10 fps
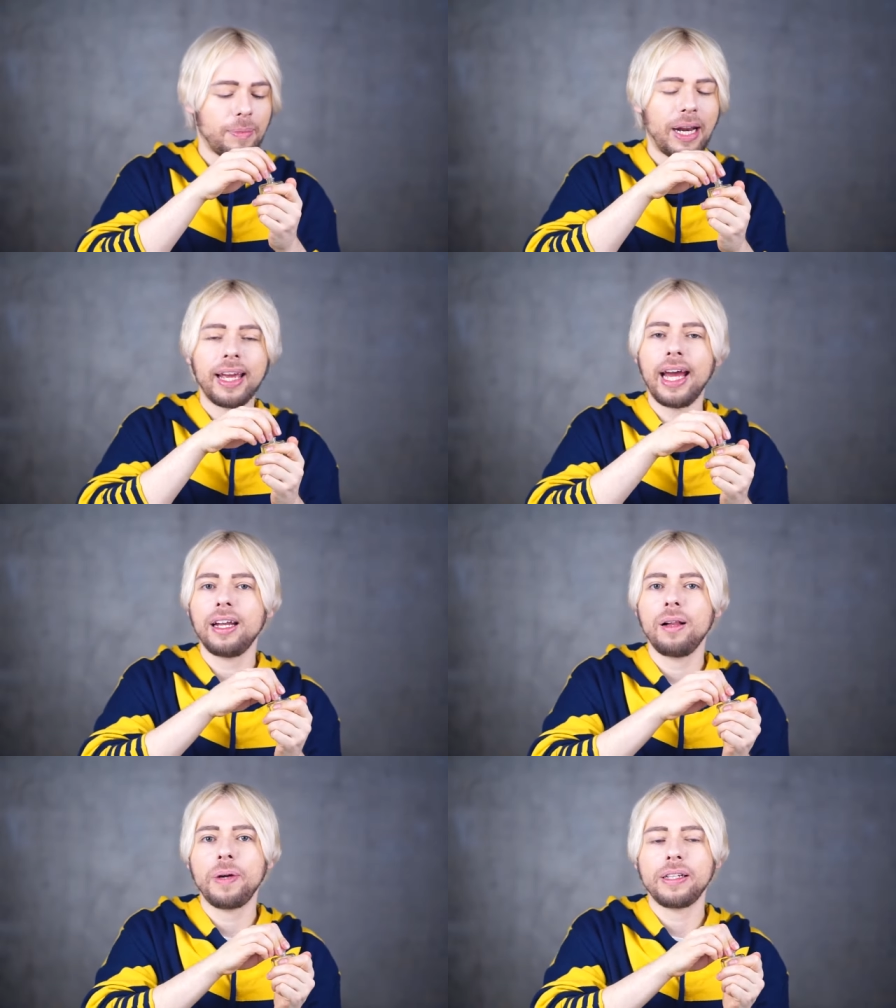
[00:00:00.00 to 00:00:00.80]
But I
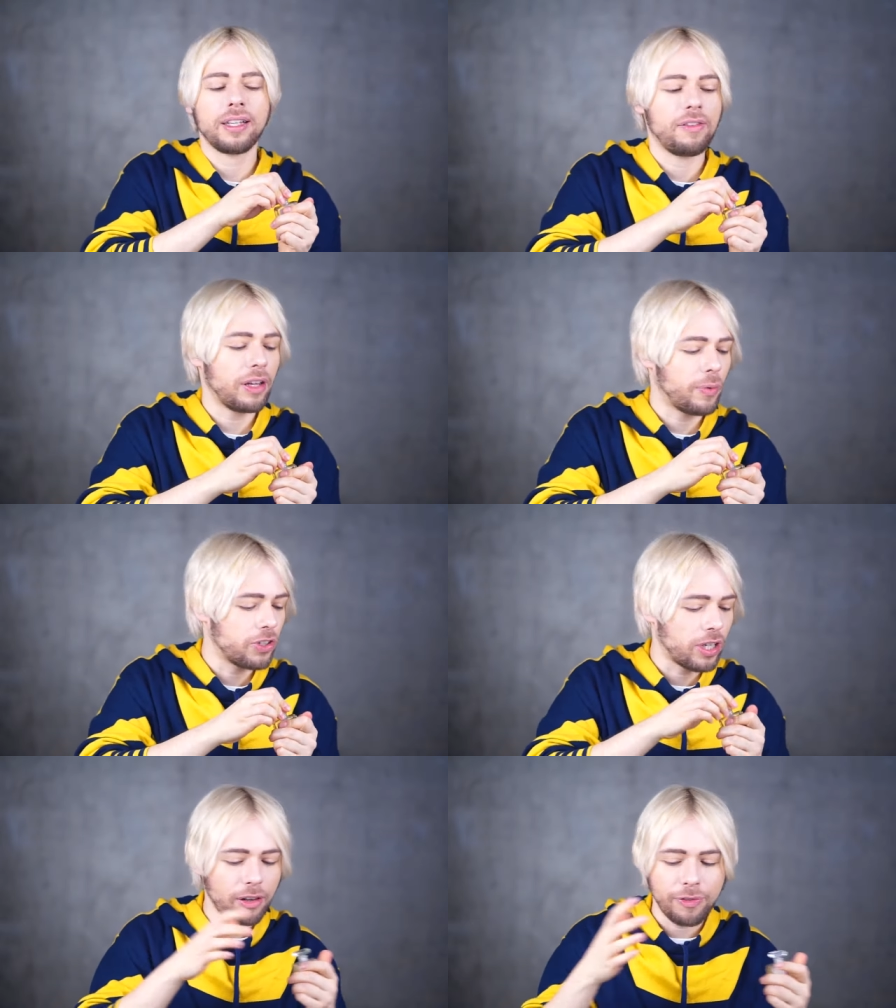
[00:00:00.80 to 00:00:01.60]
can't help myself. Like,
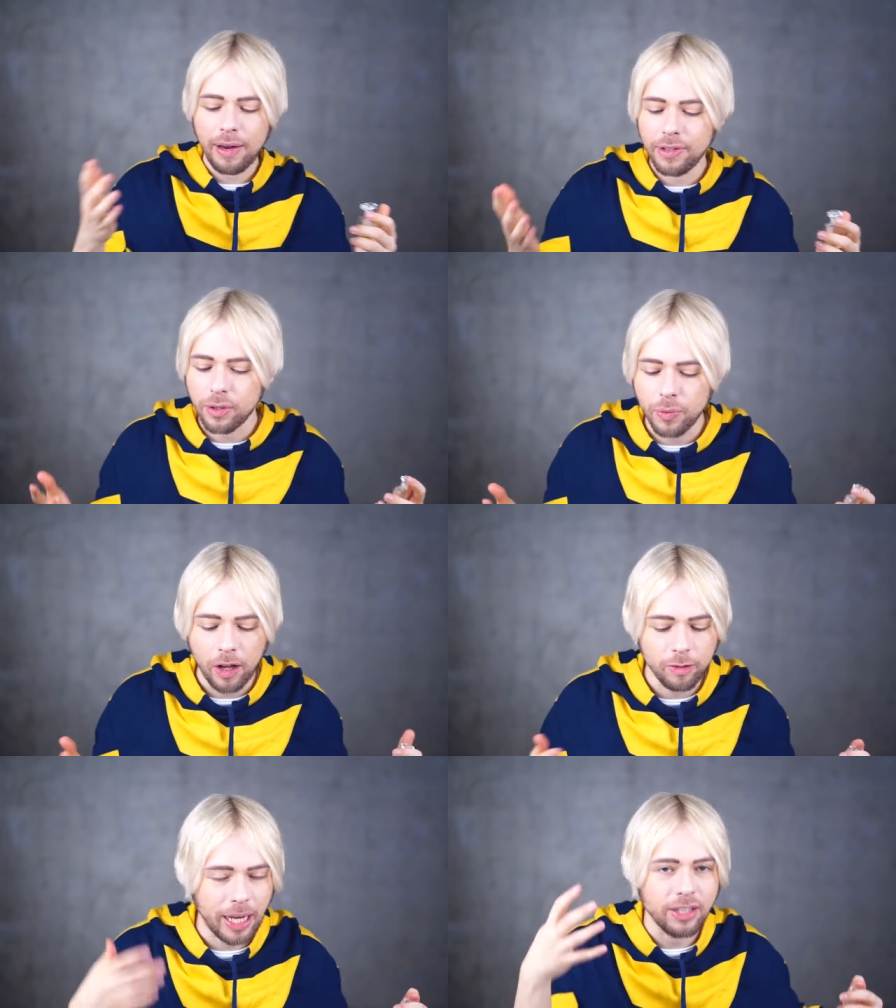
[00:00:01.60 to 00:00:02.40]
when Chanel five is
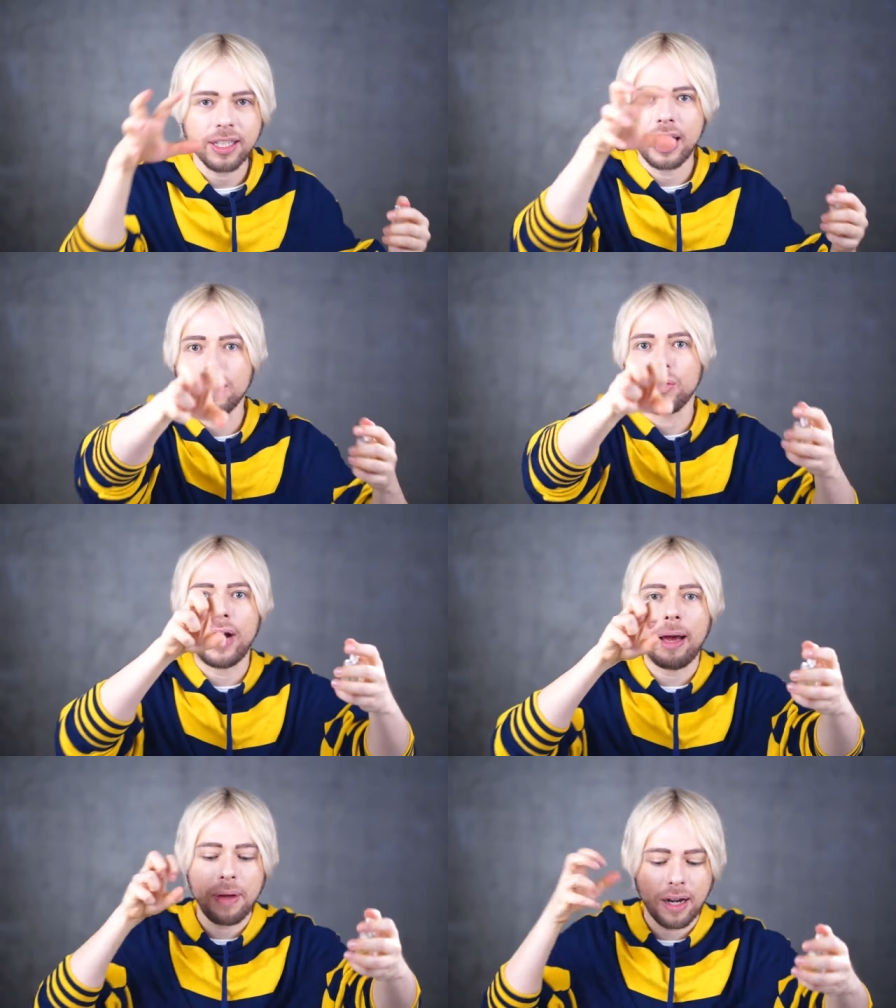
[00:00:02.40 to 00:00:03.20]
around me, I just kind of
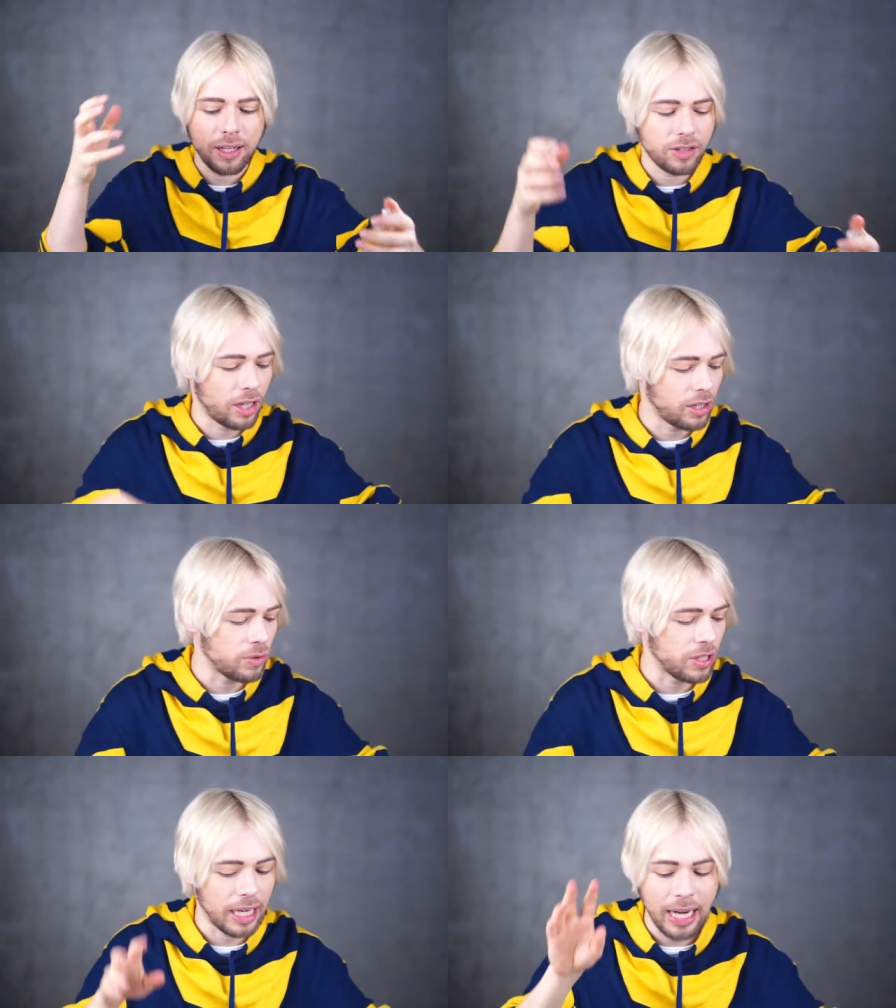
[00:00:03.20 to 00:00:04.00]
grab it and I start
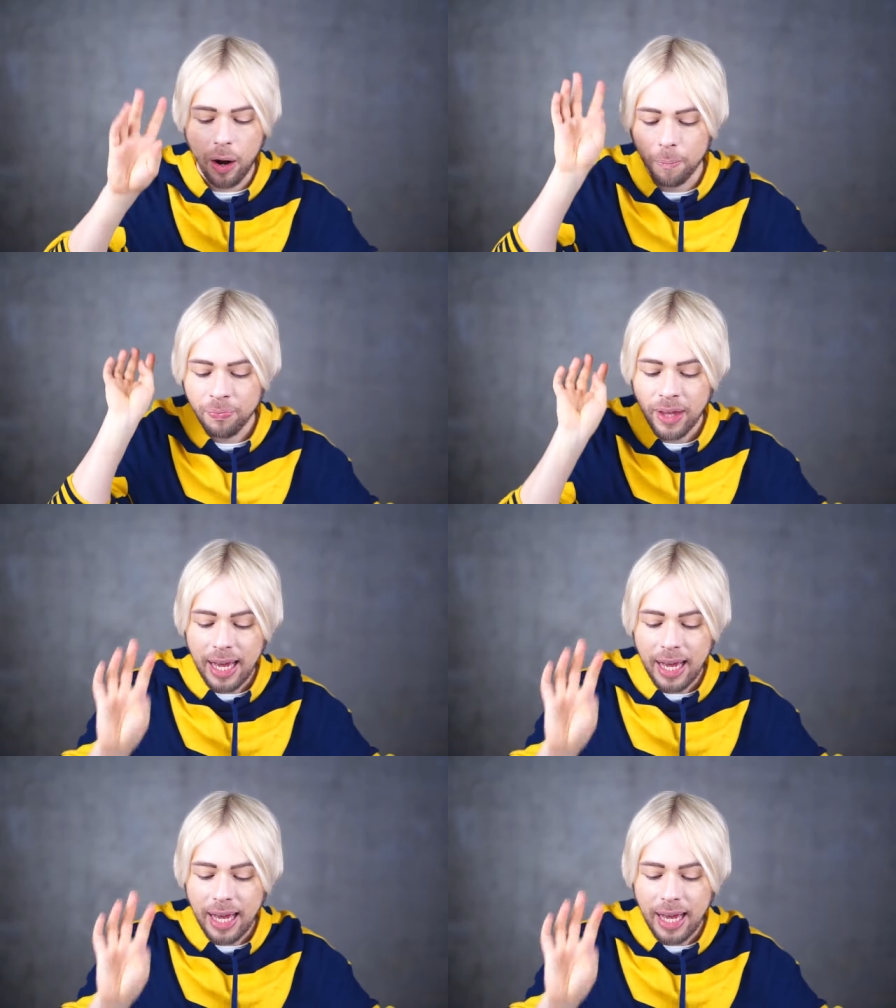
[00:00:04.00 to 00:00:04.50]
using it. Now,